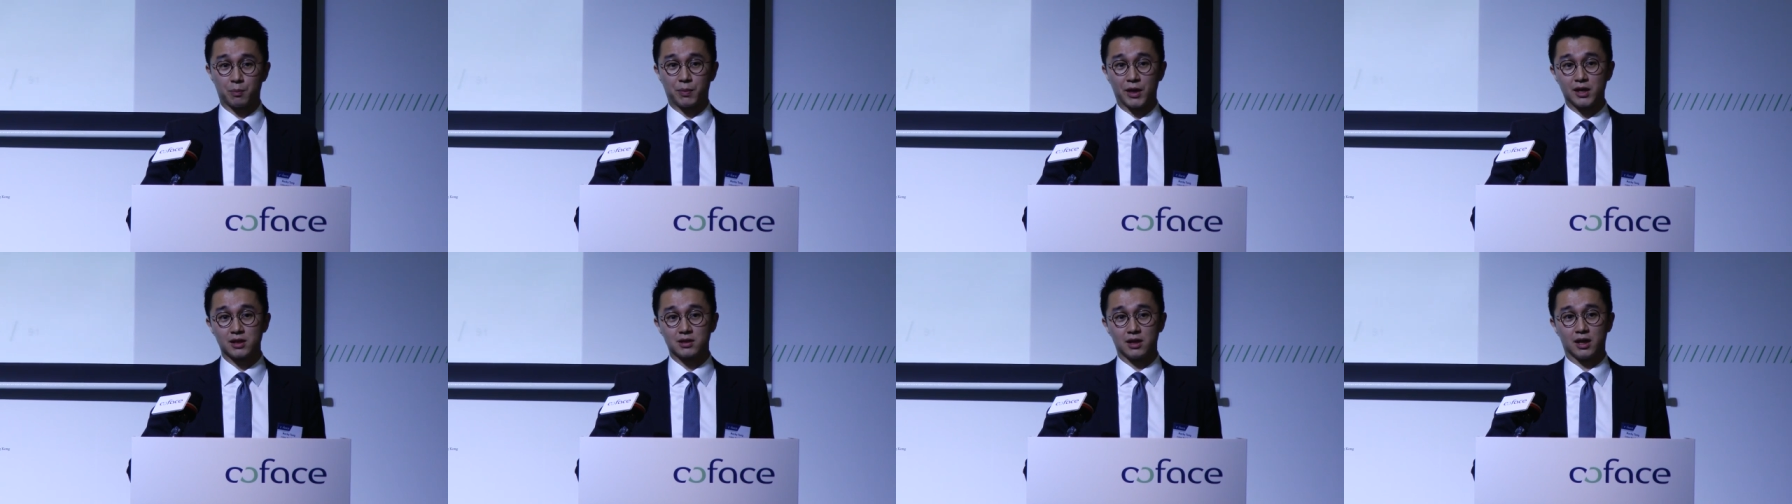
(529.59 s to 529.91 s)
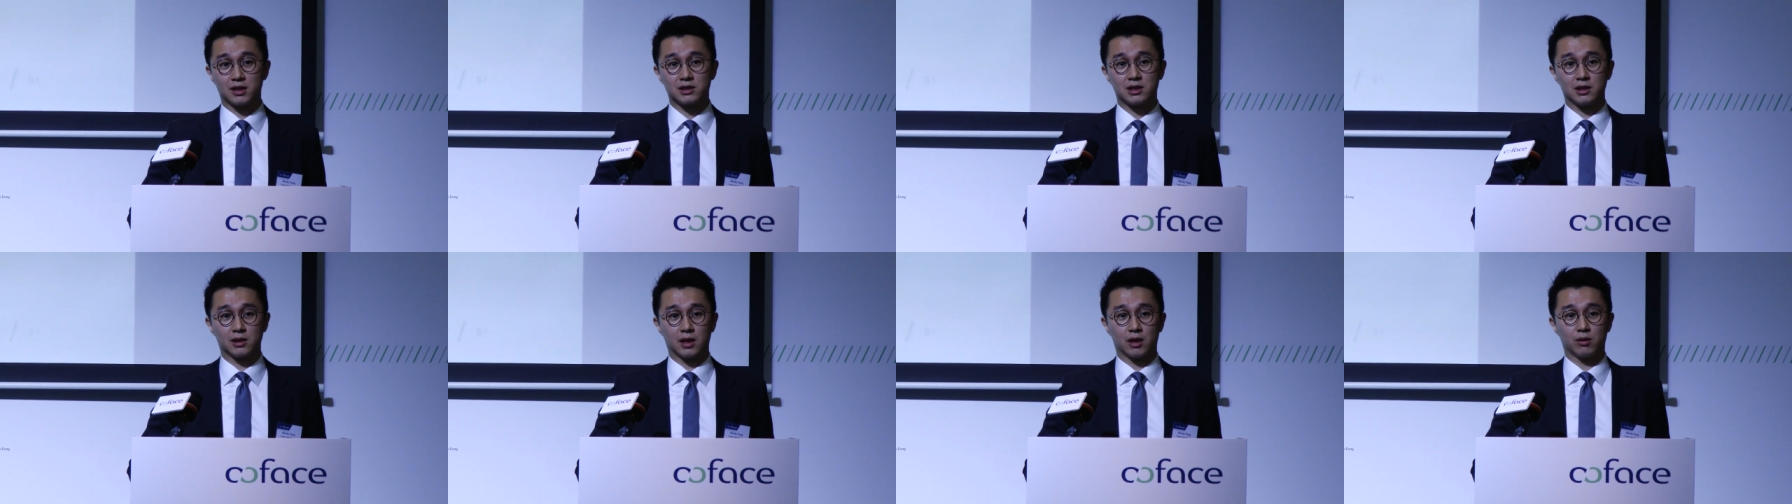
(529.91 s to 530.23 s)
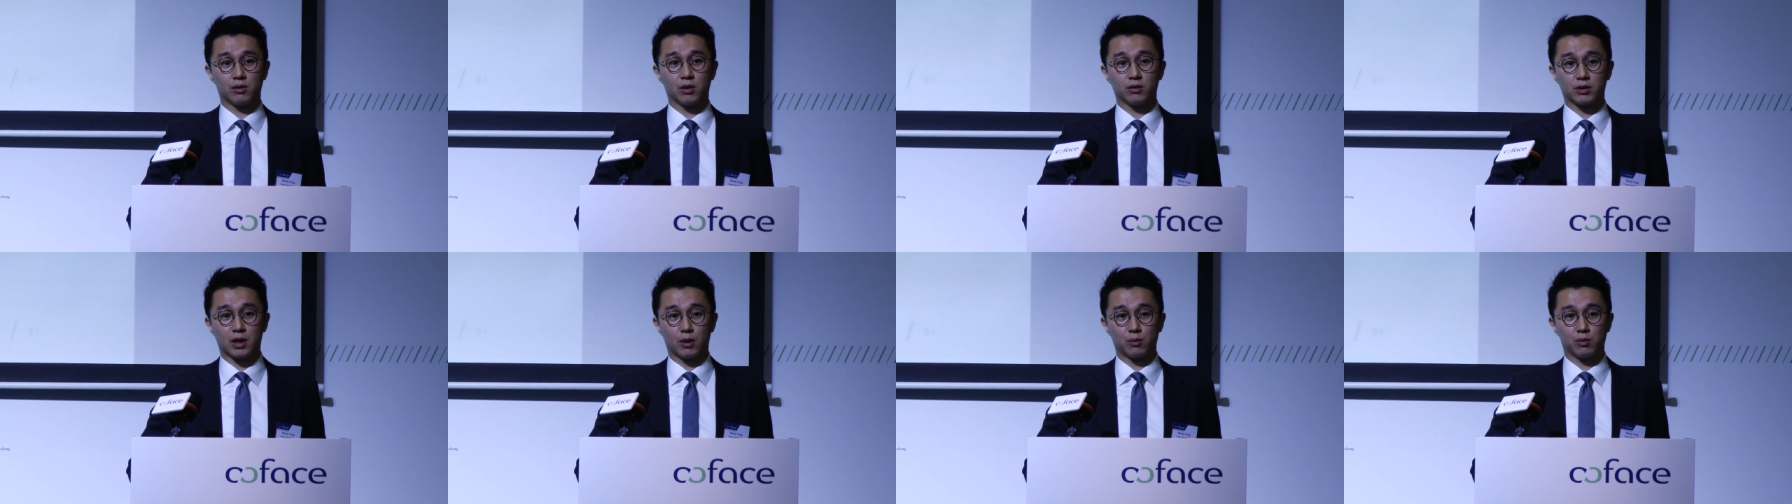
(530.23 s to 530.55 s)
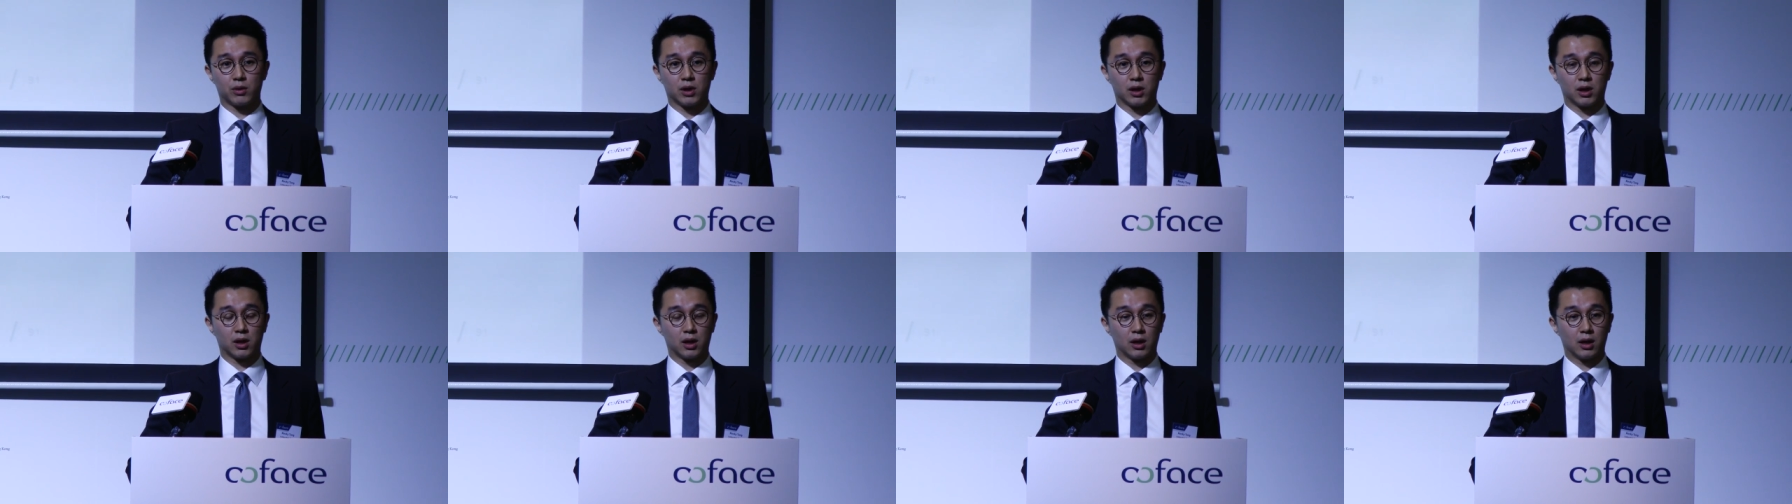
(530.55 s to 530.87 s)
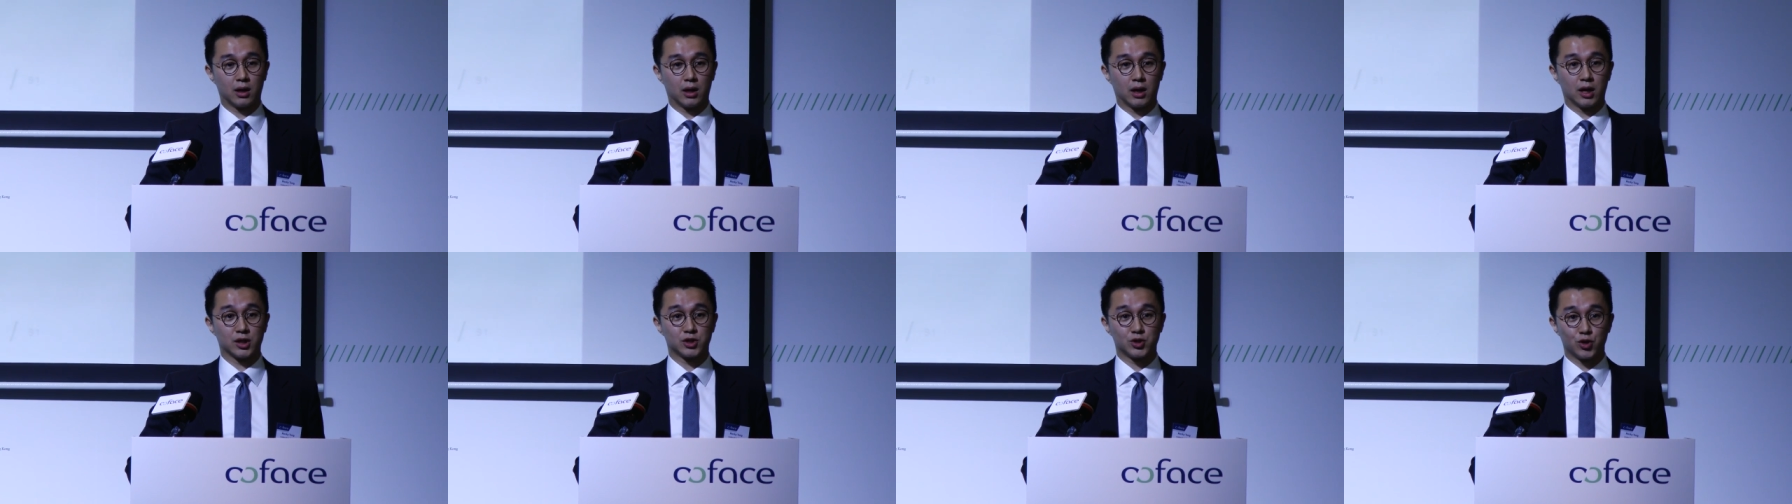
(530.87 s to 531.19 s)
baseline scenario that we
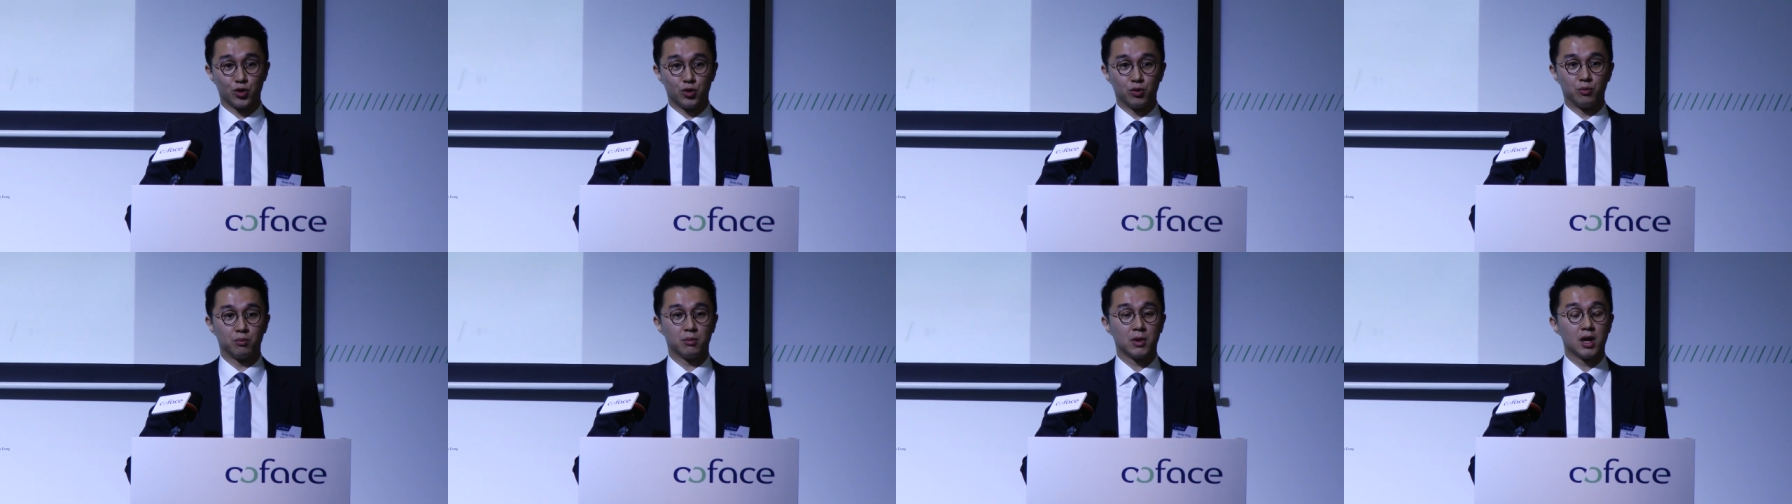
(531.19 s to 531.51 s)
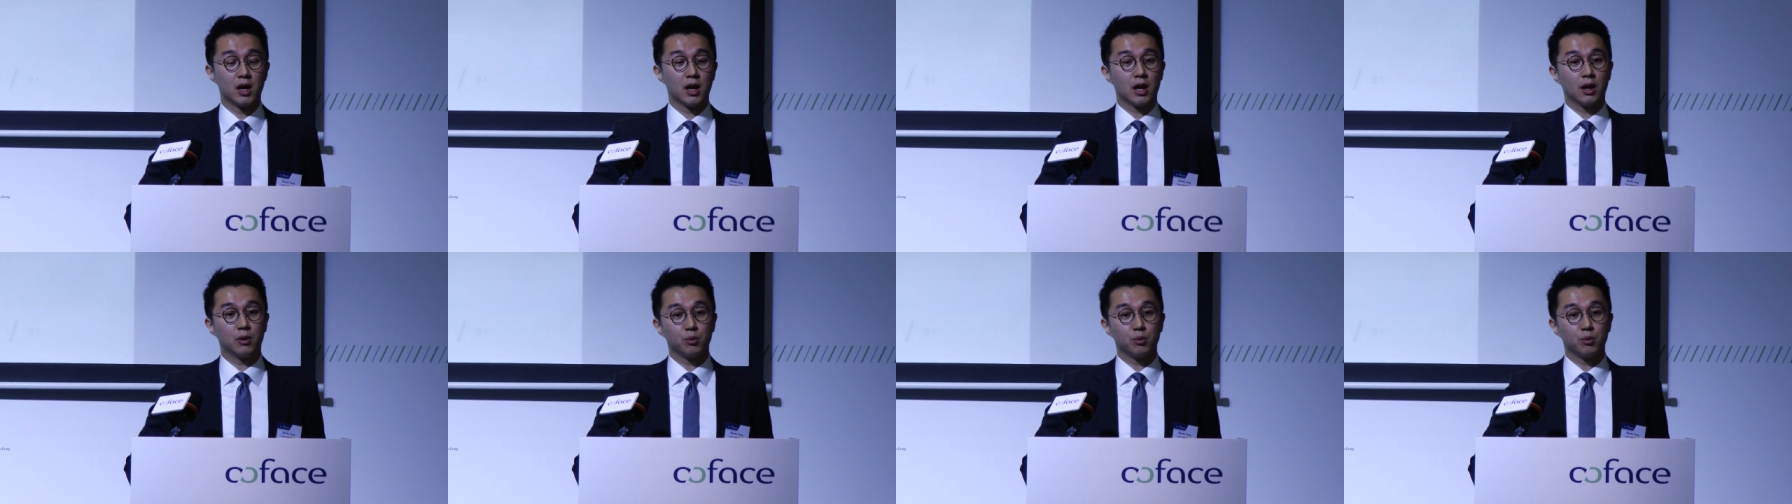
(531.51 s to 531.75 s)
uh, assume.